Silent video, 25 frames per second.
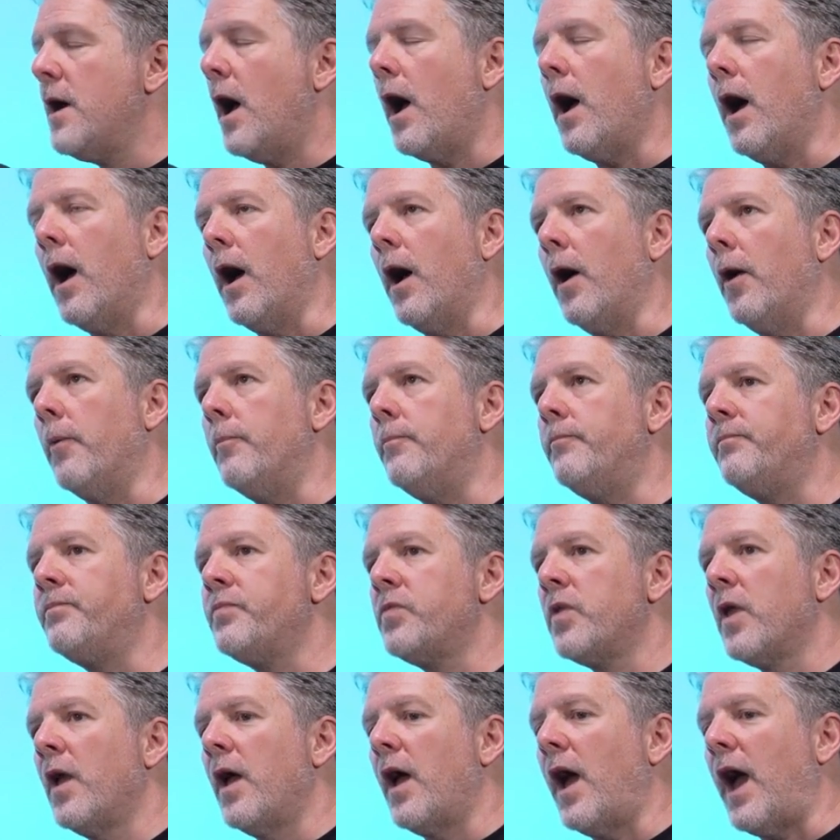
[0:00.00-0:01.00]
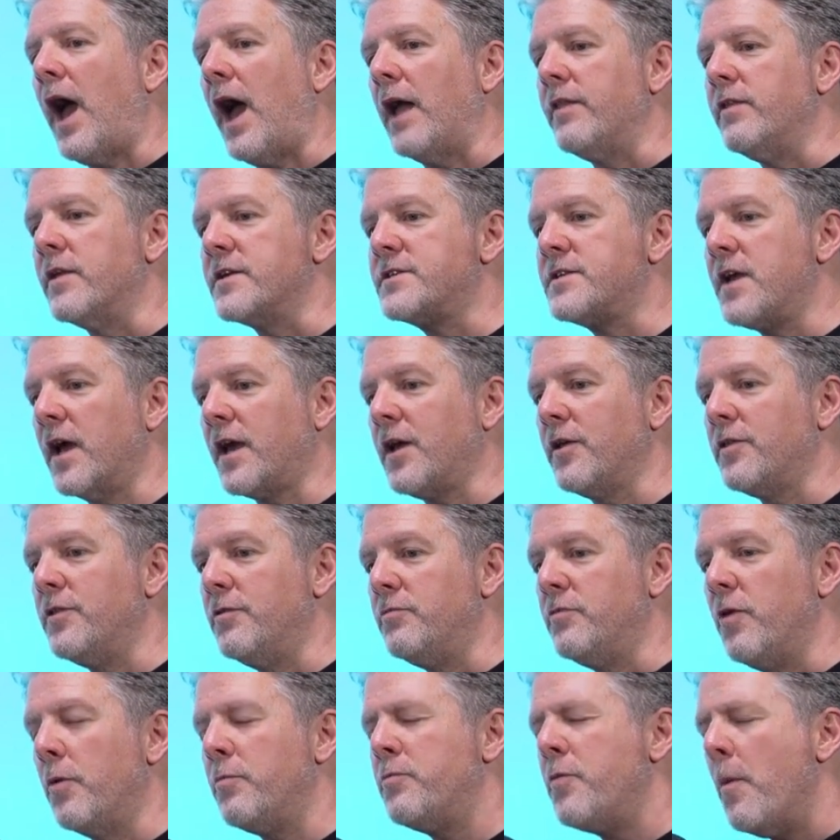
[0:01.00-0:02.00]
And the
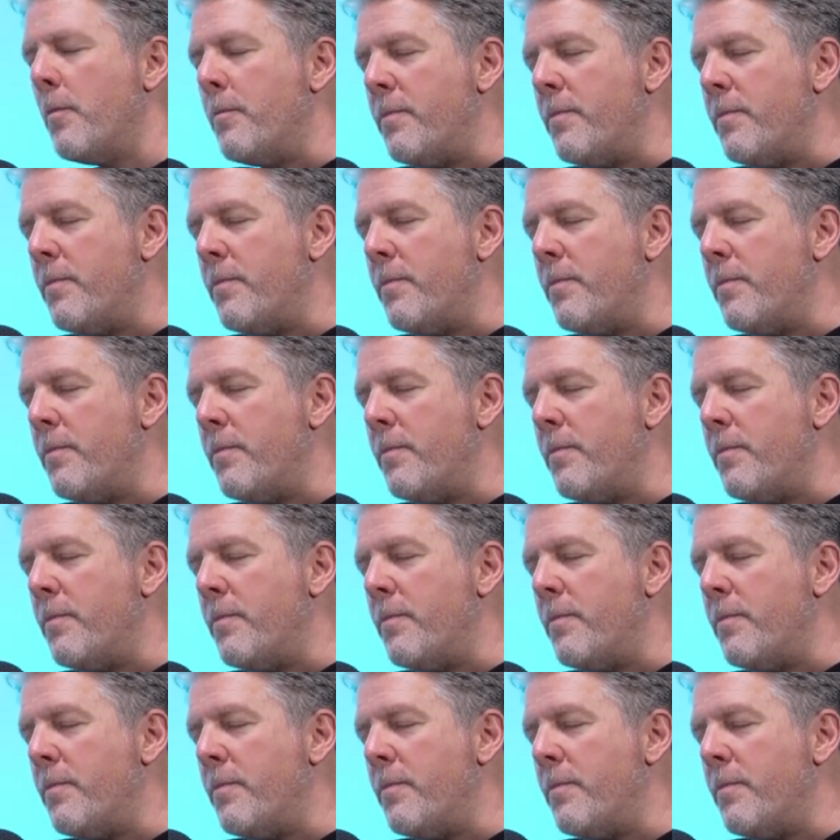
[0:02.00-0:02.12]
second, the